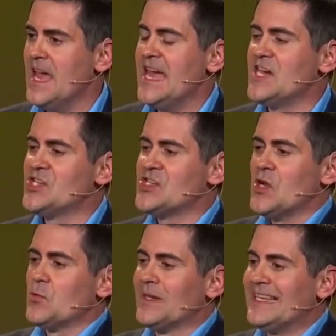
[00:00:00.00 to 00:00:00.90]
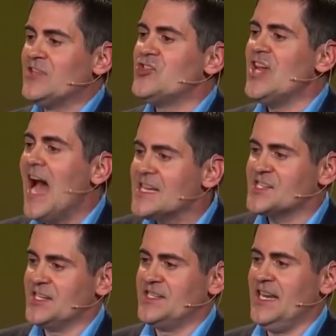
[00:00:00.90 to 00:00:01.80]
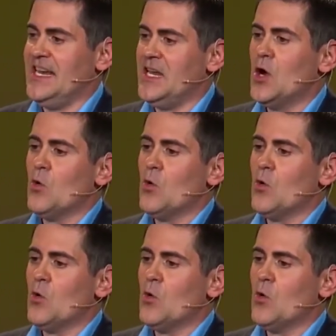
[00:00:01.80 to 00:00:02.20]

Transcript: His religiosity